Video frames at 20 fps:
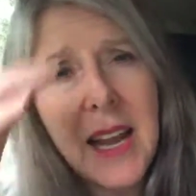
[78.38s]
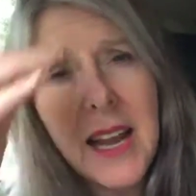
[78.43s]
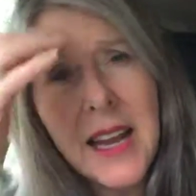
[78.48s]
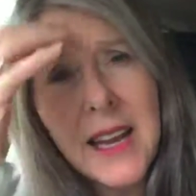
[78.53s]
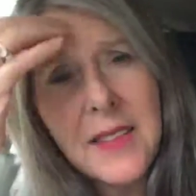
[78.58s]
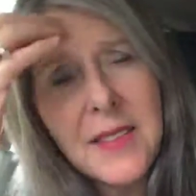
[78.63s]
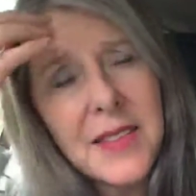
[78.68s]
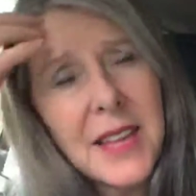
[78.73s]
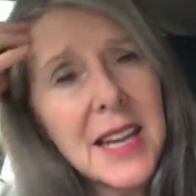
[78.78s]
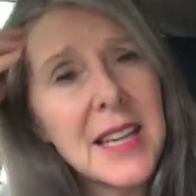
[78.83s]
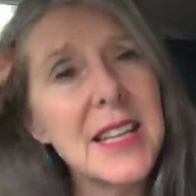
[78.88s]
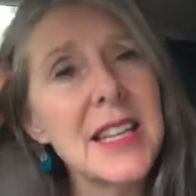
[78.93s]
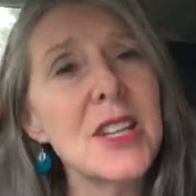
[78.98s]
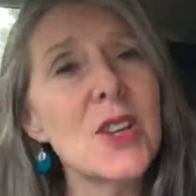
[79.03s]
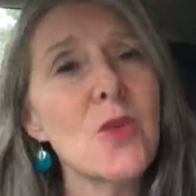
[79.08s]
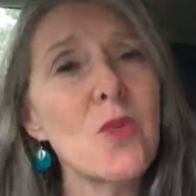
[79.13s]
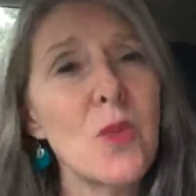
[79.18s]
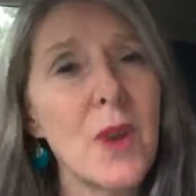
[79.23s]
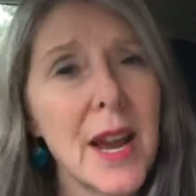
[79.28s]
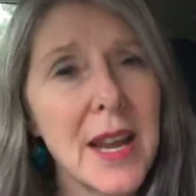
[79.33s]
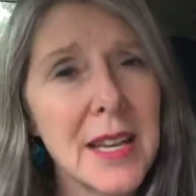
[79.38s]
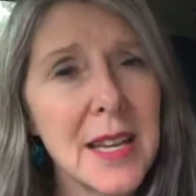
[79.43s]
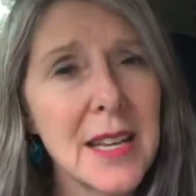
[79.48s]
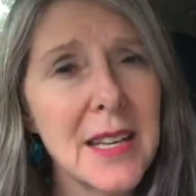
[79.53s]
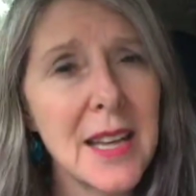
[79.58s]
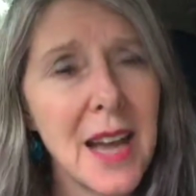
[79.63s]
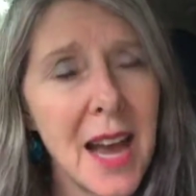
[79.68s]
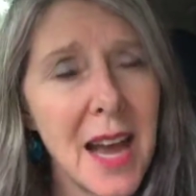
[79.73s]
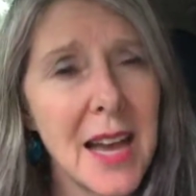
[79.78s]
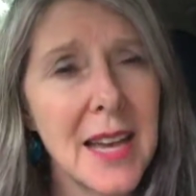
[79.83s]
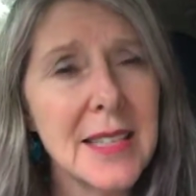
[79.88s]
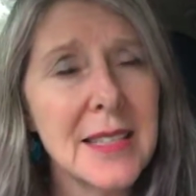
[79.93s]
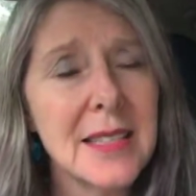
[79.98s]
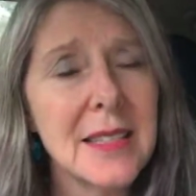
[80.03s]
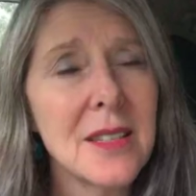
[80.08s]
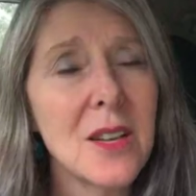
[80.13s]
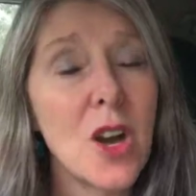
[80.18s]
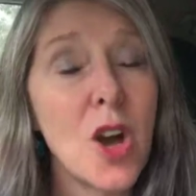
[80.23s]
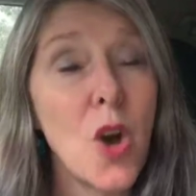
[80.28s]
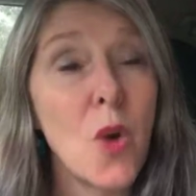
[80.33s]
and they need to
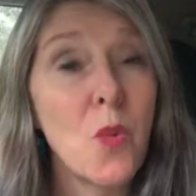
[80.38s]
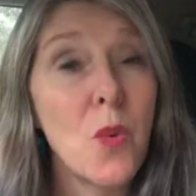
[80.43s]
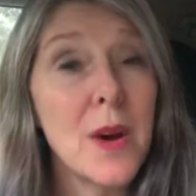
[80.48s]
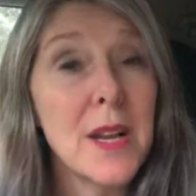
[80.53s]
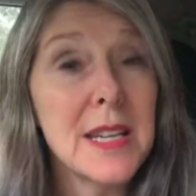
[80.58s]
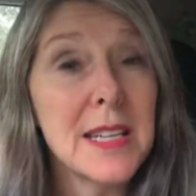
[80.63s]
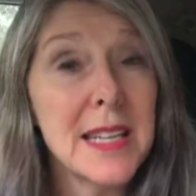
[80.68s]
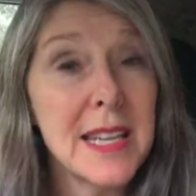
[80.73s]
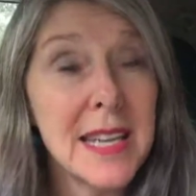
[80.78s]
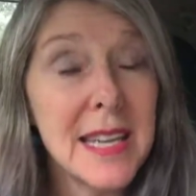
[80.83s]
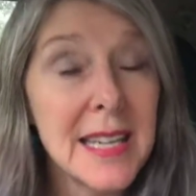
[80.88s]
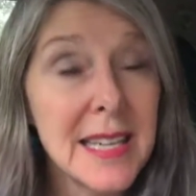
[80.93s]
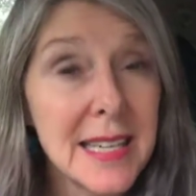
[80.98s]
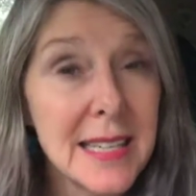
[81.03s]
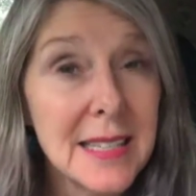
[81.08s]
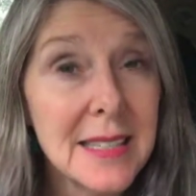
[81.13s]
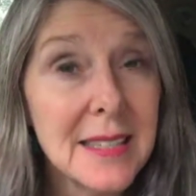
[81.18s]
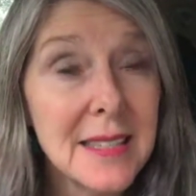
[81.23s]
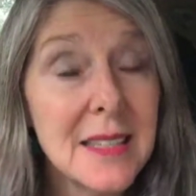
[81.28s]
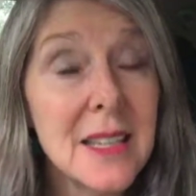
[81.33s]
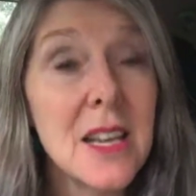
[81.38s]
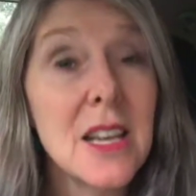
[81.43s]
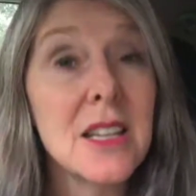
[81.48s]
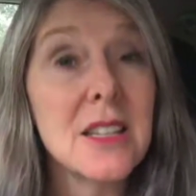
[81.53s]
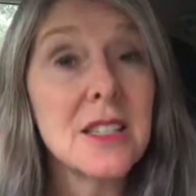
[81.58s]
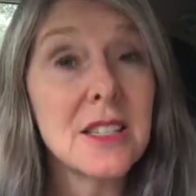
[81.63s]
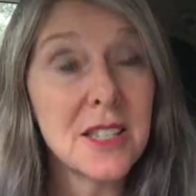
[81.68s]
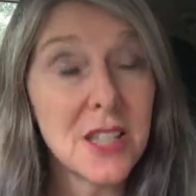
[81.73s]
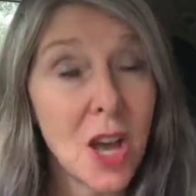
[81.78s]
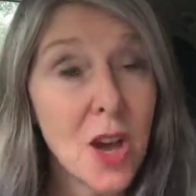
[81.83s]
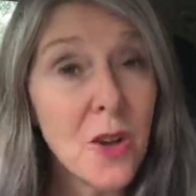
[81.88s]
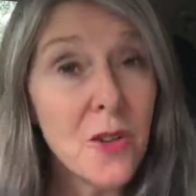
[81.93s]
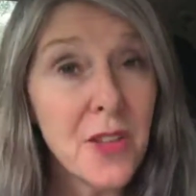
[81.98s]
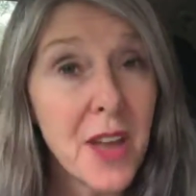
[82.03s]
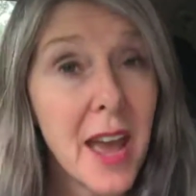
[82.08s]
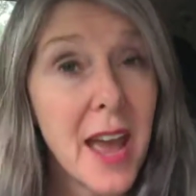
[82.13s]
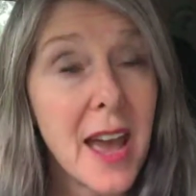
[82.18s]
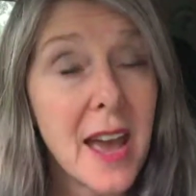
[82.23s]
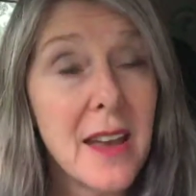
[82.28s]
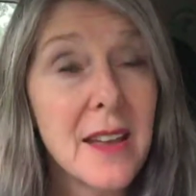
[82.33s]
recognize what it is so
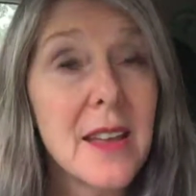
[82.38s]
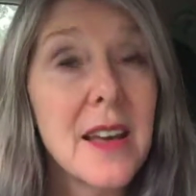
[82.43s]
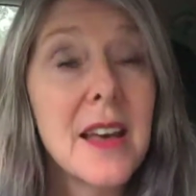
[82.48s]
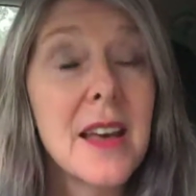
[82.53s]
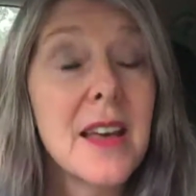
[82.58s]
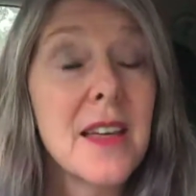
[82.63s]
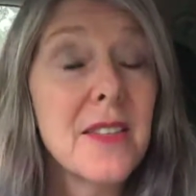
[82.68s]
that